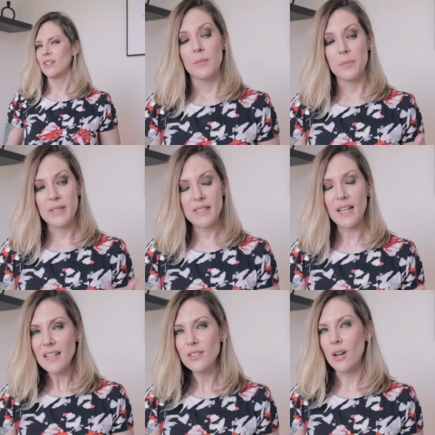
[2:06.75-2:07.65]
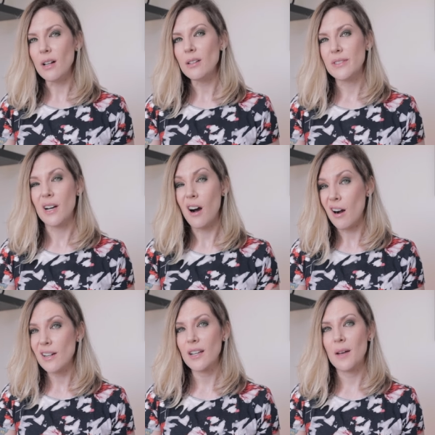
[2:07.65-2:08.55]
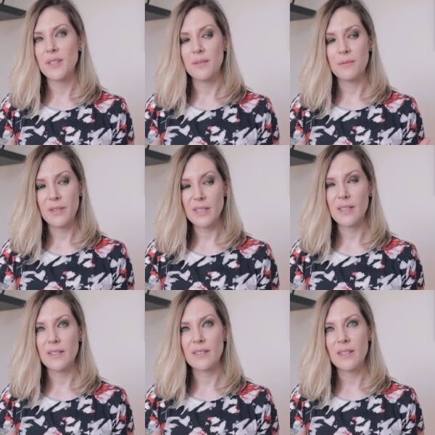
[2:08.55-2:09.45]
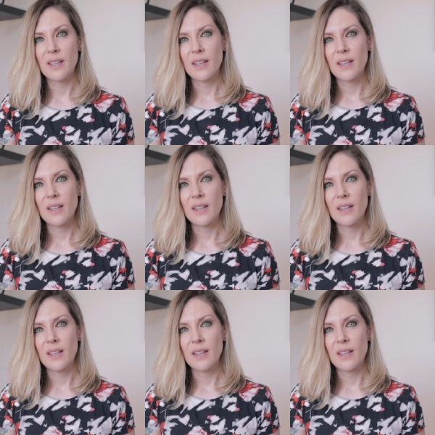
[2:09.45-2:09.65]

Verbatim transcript: But besides all of the hard times and feelings,